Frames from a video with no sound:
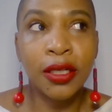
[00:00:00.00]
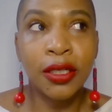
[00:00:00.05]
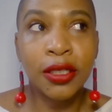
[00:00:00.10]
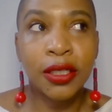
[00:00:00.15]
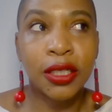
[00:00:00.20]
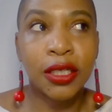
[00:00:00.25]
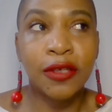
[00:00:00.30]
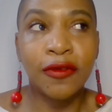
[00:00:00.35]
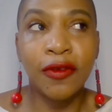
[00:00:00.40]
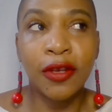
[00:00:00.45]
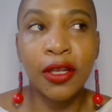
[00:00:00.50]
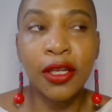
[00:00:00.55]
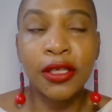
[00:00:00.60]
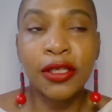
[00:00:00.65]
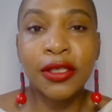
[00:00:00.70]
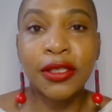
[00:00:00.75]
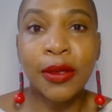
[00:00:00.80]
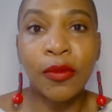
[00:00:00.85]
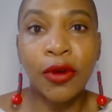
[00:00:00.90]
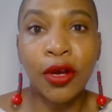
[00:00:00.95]
she's feeling
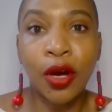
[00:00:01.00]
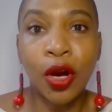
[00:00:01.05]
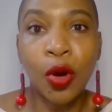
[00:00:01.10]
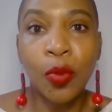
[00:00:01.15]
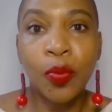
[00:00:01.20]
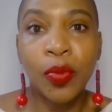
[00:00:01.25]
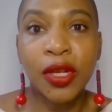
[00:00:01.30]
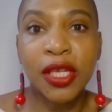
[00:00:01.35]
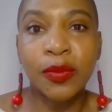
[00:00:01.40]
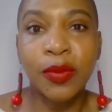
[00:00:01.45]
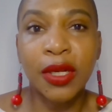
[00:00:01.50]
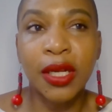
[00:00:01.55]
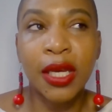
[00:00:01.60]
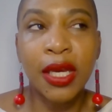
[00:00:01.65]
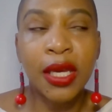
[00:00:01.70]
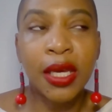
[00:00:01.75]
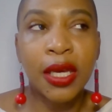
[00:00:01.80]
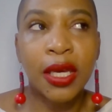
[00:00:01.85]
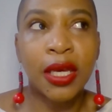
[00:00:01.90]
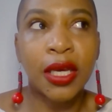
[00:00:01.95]
somewhat hopeless, but
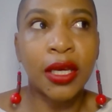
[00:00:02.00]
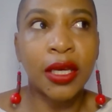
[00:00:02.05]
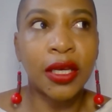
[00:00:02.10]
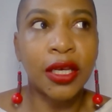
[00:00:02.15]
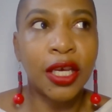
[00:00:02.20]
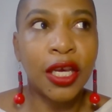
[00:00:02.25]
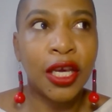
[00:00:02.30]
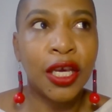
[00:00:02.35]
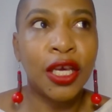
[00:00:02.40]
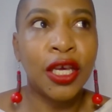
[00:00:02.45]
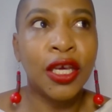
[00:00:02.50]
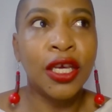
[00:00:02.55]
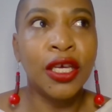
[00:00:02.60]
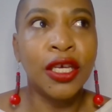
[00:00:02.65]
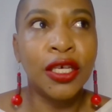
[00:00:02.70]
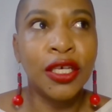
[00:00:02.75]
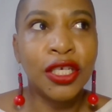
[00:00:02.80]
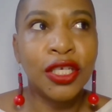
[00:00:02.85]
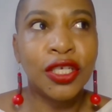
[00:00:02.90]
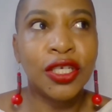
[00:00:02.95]

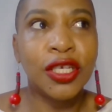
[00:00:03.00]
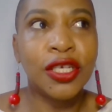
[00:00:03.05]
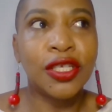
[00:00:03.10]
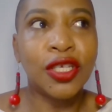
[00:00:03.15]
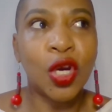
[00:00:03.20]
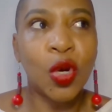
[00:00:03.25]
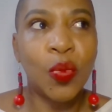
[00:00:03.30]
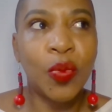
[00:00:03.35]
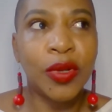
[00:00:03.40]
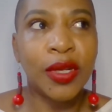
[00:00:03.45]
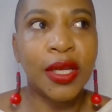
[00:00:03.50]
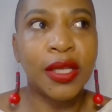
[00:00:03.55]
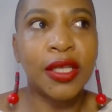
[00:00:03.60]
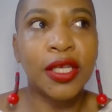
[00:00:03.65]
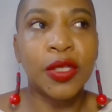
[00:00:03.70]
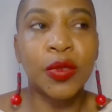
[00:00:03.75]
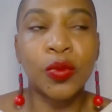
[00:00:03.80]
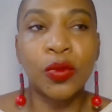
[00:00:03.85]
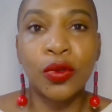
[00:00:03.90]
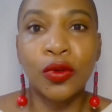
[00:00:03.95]
she's hoping that
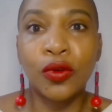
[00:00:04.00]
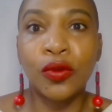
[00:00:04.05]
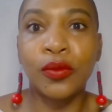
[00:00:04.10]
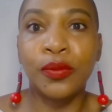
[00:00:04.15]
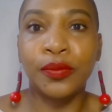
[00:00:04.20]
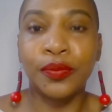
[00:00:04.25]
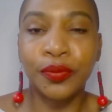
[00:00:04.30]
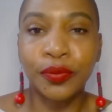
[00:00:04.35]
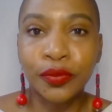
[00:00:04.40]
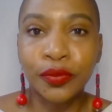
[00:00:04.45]
this will